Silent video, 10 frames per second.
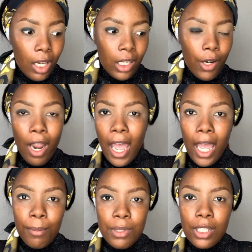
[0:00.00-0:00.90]
here I
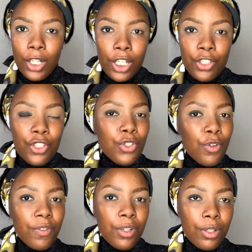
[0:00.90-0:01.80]
am sitting on just
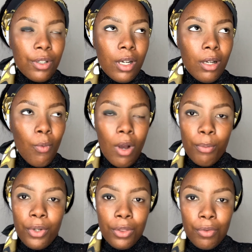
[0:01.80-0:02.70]
over
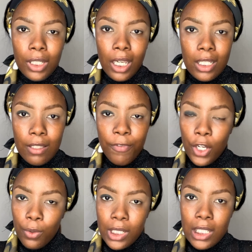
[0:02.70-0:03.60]
1.3K
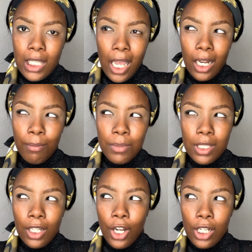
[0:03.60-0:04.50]
followers, and I'm
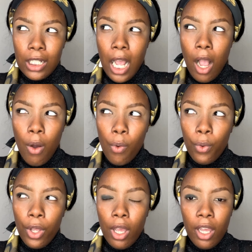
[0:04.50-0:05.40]
sitting on now
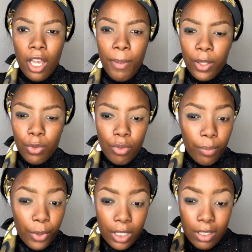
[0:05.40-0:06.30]
about
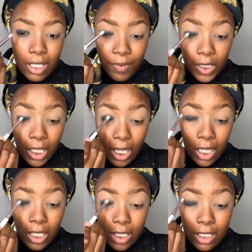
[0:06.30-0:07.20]

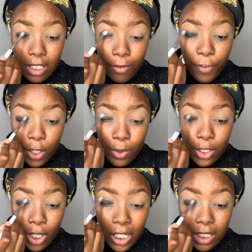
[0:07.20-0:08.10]
3.7K followers
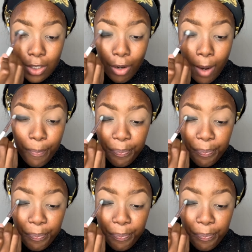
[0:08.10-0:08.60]
on Instagram.